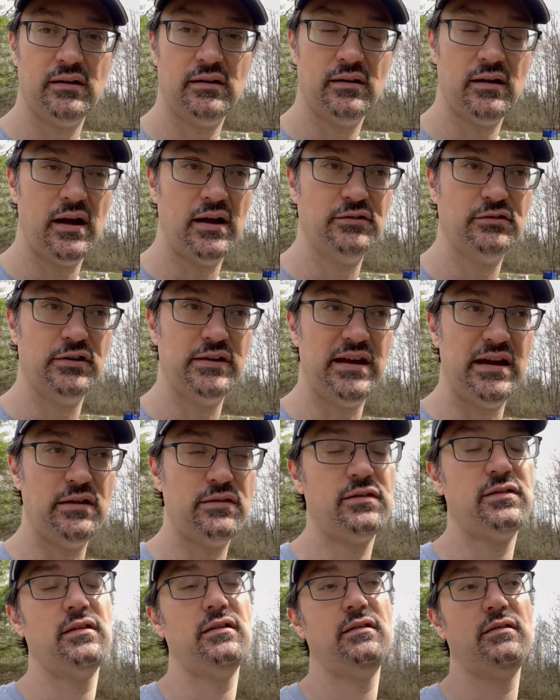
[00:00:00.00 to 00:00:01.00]

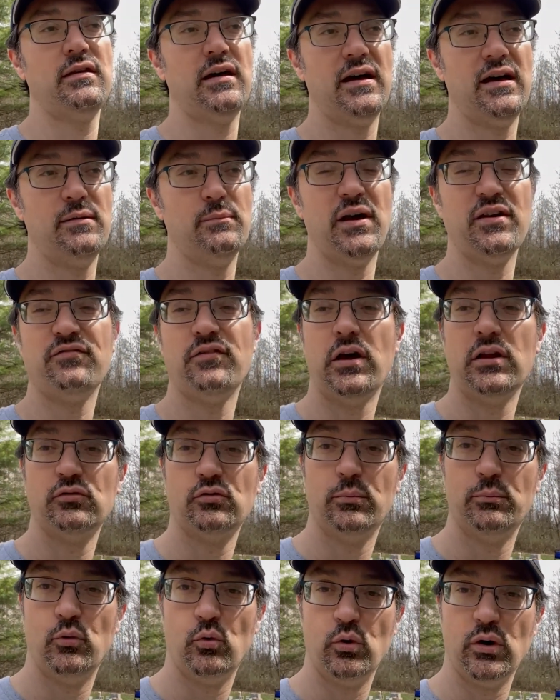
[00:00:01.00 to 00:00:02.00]
underneath my follower
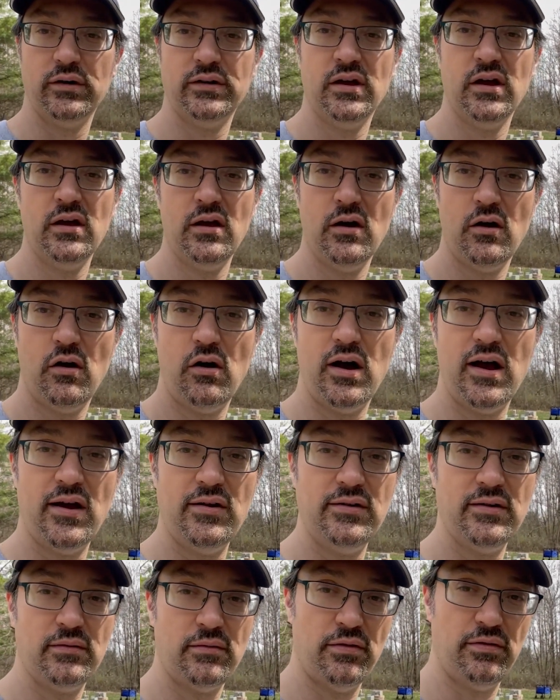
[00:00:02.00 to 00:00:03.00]
board
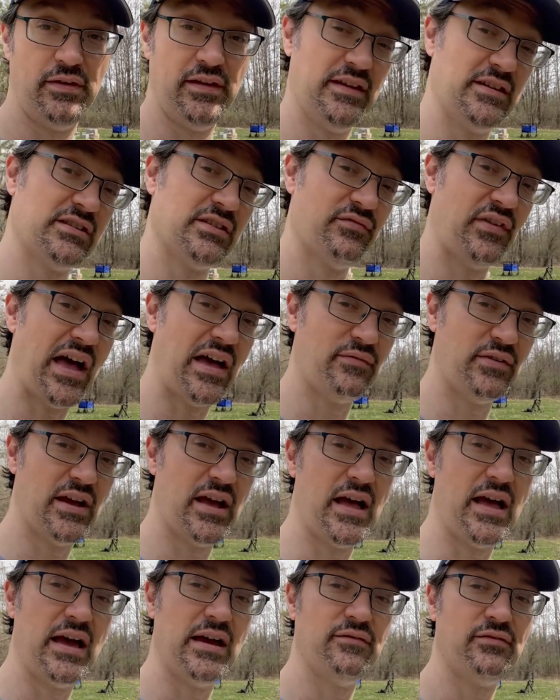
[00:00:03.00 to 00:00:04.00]
on the surviving
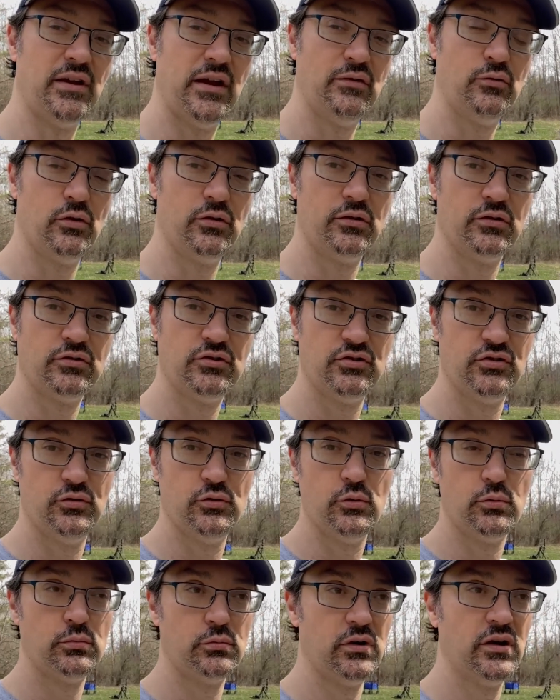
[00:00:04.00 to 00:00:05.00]
hive in order
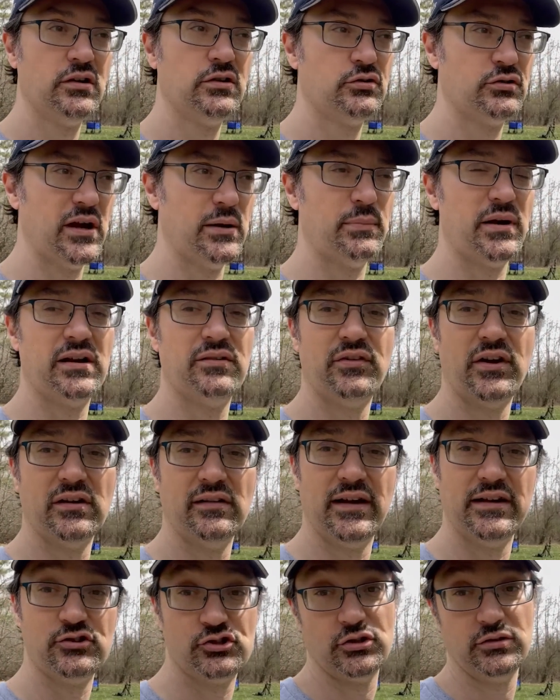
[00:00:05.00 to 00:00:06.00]
to create better
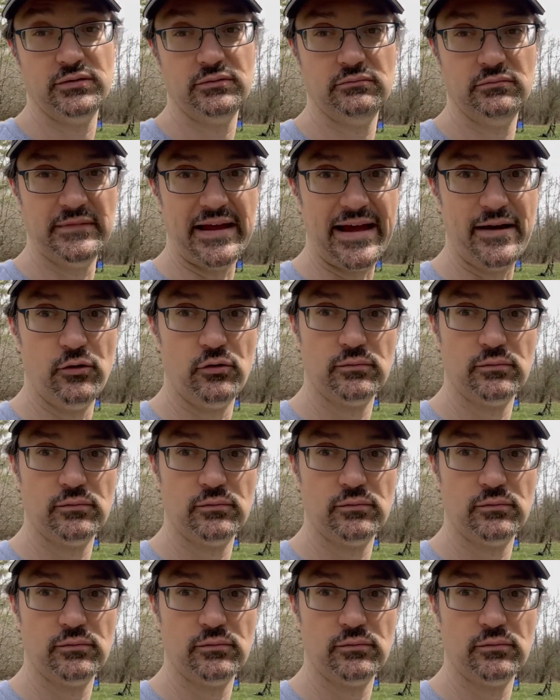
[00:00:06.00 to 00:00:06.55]
ventilation now.